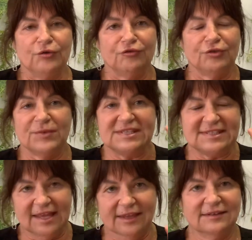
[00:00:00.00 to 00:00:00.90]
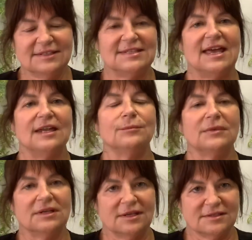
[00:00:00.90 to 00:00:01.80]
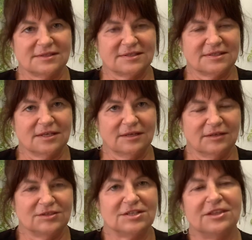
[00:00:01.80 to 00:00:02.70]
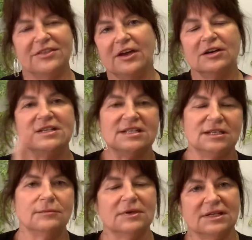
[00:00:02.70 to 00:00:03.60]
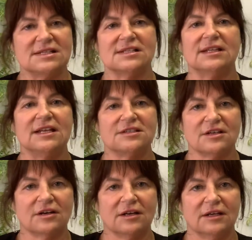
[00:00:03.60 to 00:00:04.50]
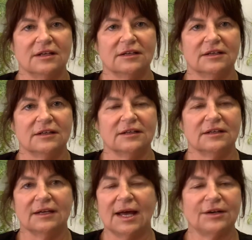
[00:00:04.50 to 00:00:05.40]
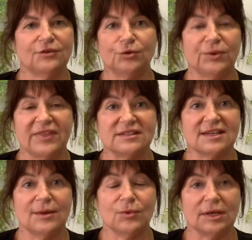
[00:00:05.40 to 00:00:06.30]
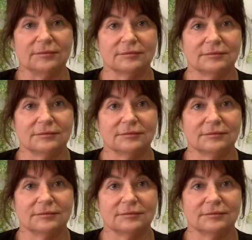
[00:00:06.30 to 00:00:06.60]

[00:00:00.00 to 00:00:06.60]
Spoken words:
From the second 10 minutes to 13 minutes later, I don't know where that time went.